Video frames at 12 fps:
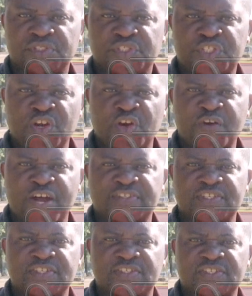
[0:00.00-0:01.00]
Jingo
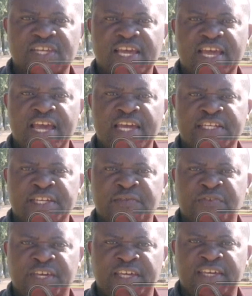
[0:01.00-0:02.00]
Francis,
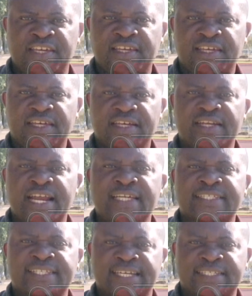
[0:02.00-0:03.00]
NTV,
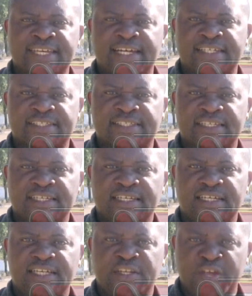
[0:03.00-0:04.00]
Dallas, Texas,
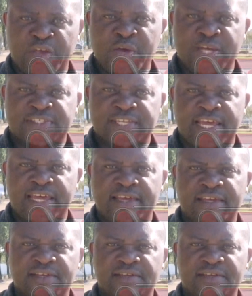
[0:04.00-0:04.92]
in the USA.